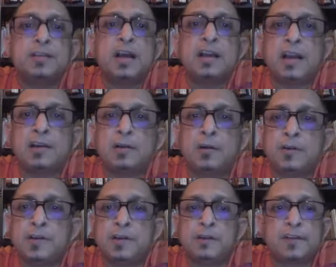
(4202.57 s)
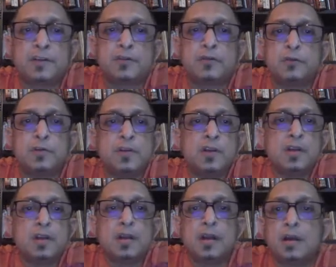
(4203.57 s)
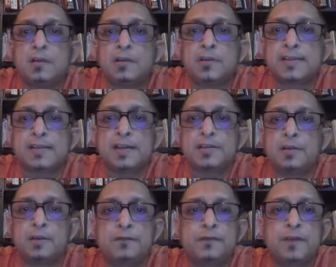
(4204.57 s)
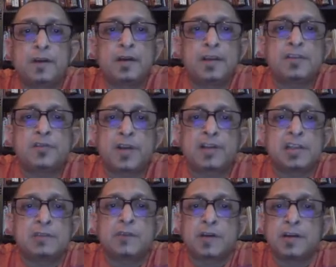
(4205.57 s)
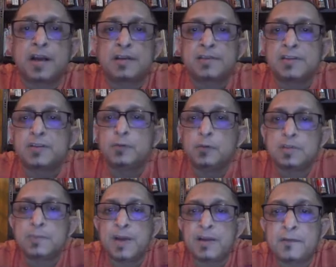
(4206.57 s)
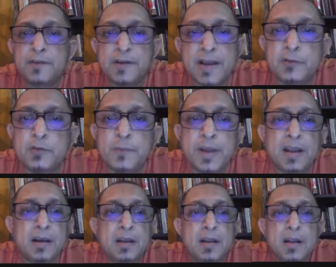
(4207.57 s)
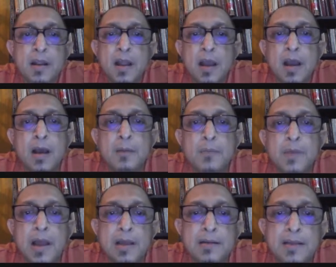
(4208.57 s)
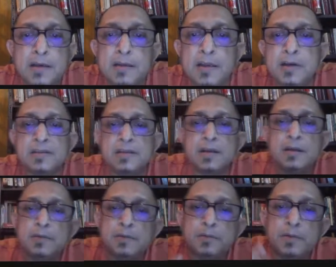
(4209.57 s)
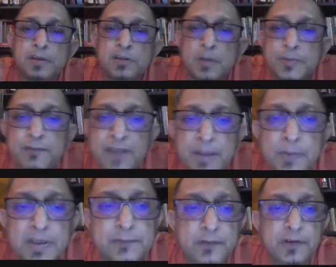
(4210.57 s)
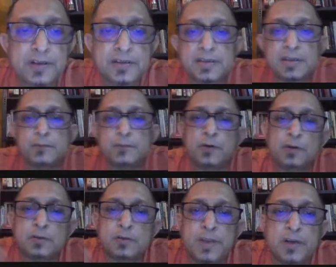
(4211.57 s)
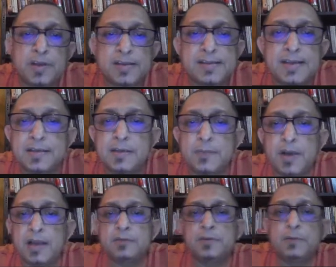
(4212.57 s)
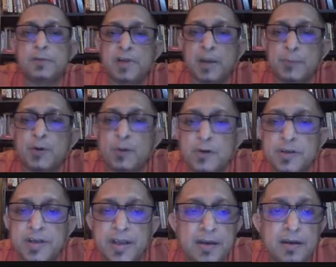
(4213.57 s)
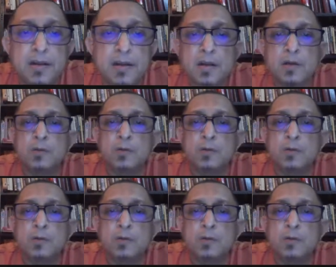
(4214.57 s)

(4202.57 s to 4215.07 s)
instance, I already referred to the translation of Instructions for Conducting Schools by Reverend Andrew Bell. And then there is Aesop's Fables, for instance, were also being translated by, so there was Ram Komal Sen,